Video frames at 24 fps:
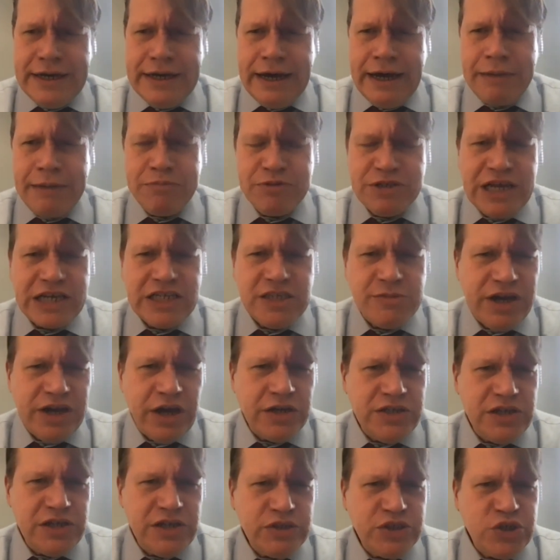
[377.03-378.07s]
precisely
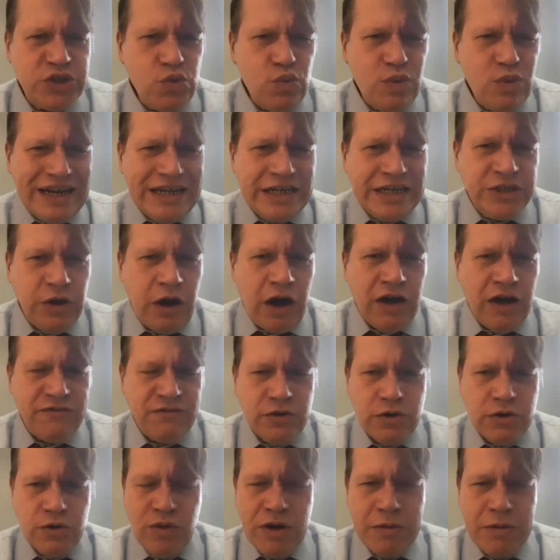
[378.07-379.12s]
because he was too willing to
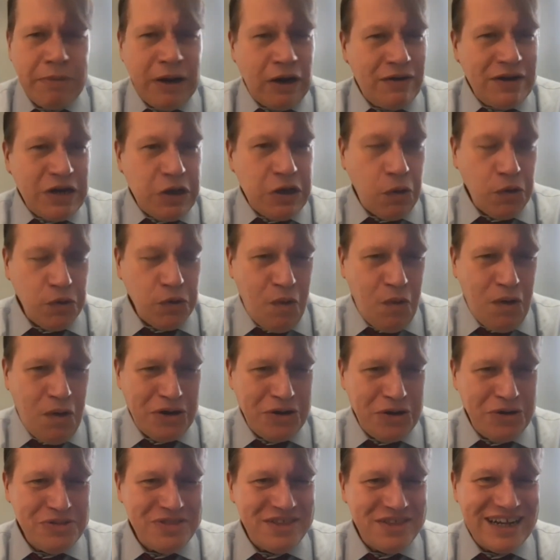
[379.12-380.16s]
offer what Barry
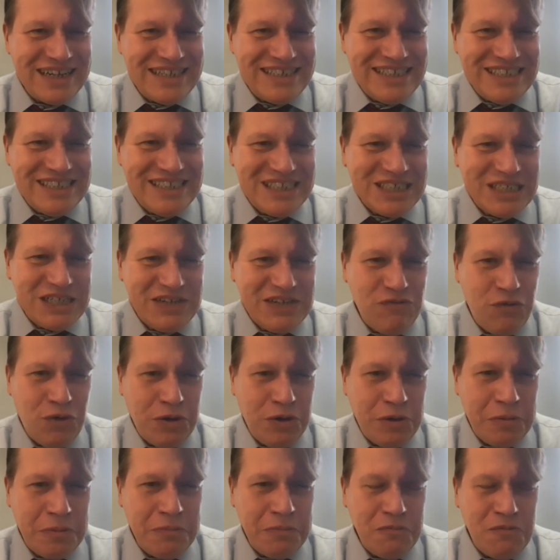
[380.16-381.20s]
Goldwater, the
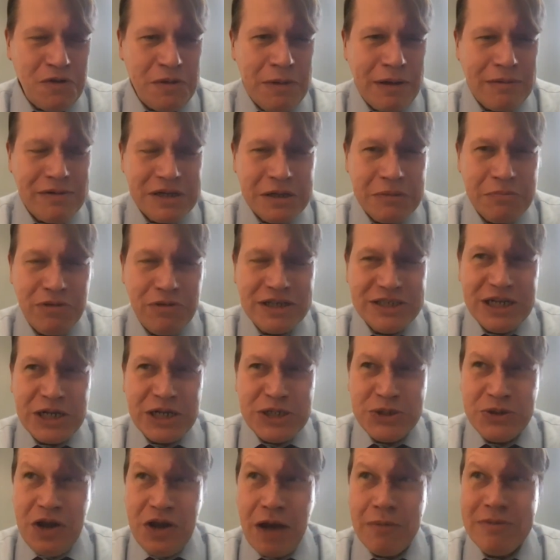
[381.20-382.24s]
1964 Republican
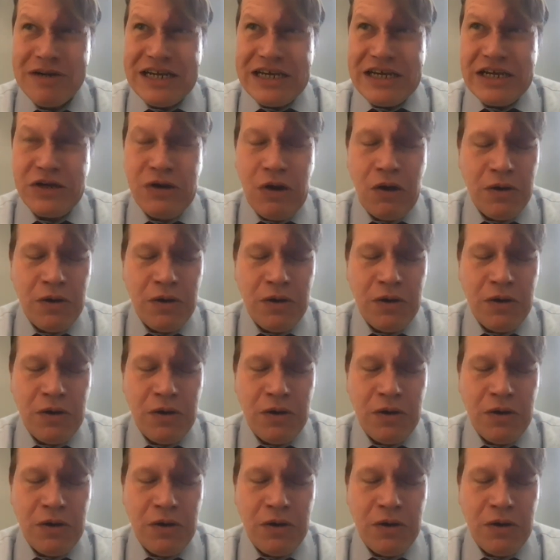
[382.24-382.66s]
presidential nominee,